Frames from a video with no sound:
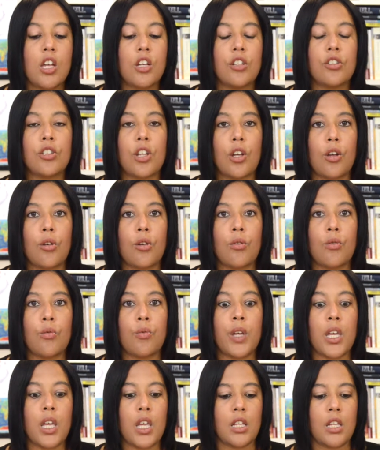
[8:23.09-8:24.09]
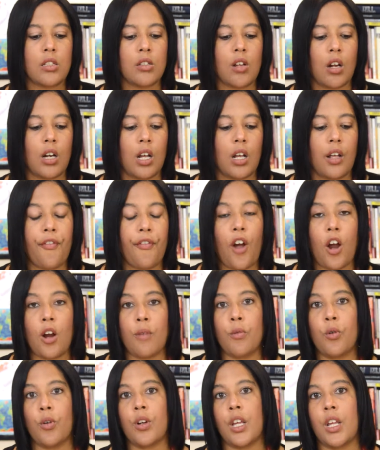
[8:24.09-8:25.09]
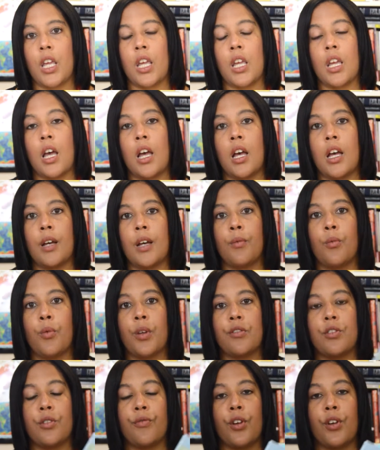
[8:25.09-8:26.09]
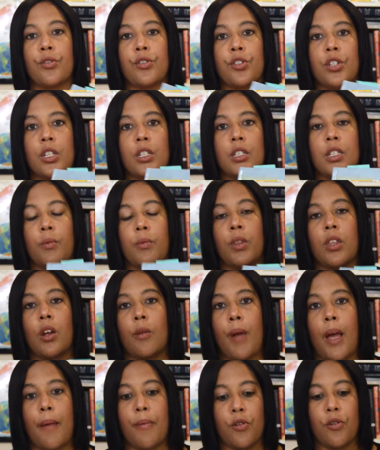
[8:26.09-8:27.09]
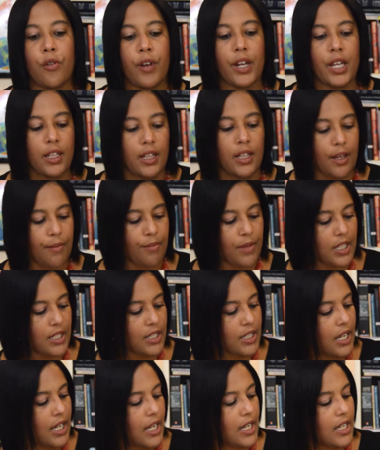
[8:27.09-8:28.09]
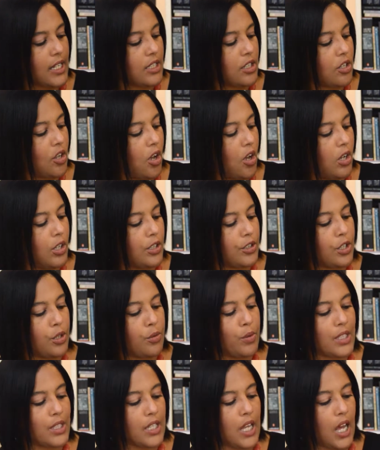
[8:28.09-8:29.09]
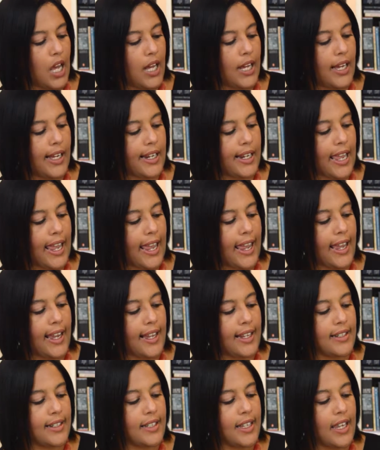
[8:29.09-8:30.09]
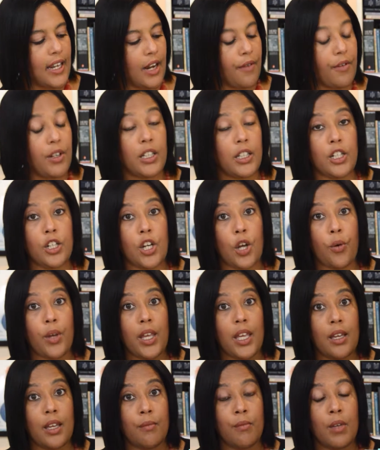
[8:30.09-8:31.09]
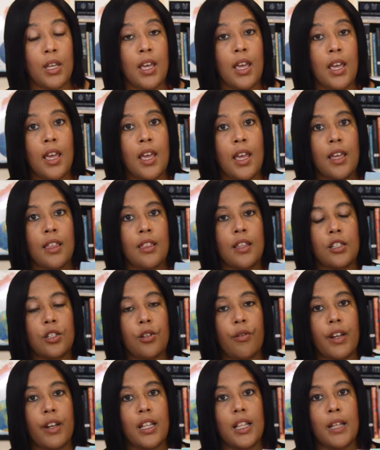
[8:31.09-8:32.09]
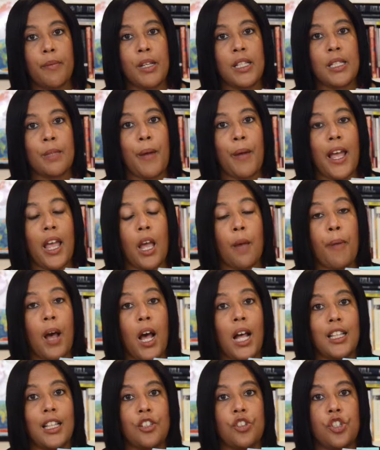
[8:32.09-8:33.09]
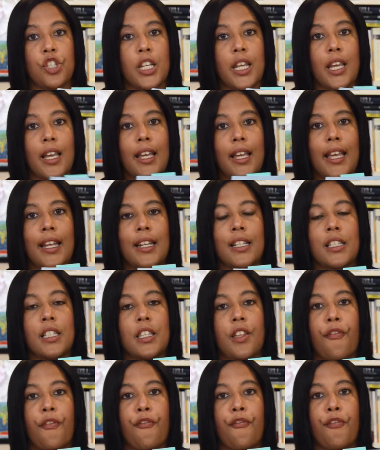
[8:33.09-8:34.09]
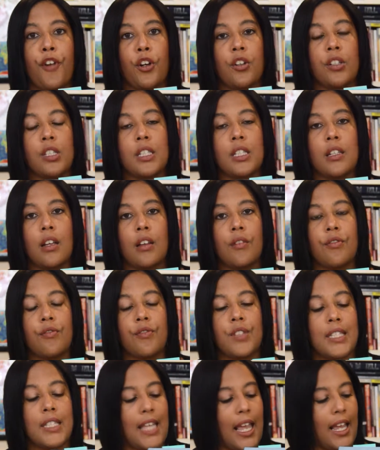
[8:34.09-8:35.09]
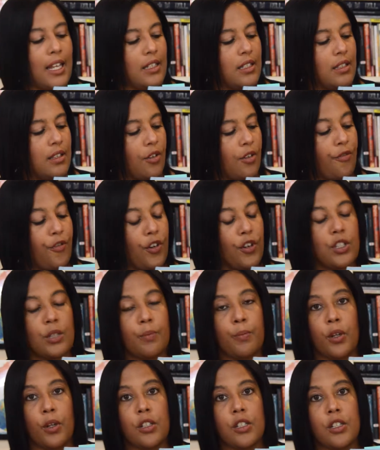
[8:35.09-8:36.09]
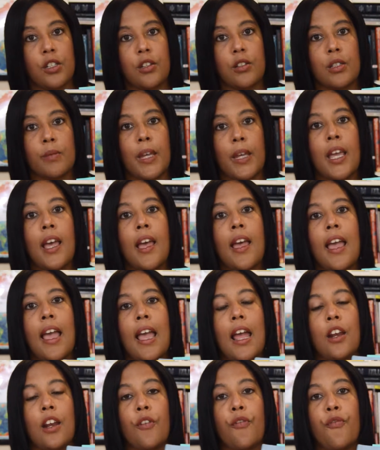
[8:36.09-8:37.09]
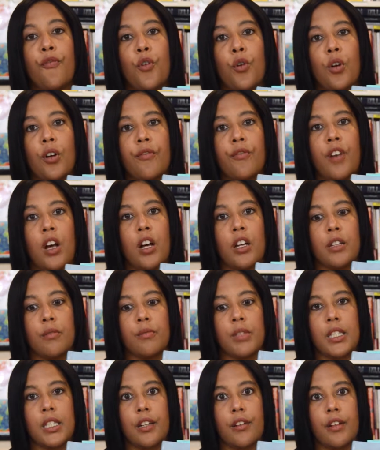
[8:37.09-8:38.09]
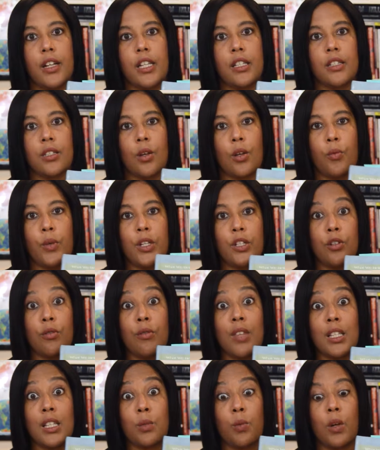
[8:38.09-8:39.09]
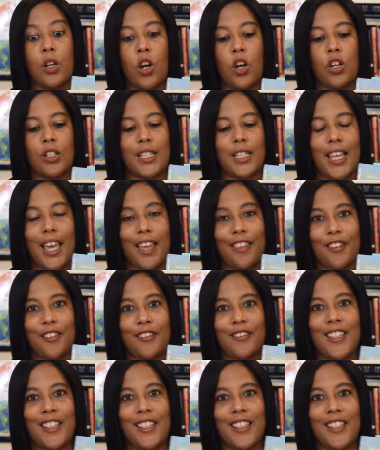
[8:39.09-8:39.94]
So we start off our morning with devotions and with our Bible curriculum. This is called Who is God and Can I Really Know Him? This curriculum is by Apologia, and it's the first set, their first book, in a 4-volume series. So we do this one all together.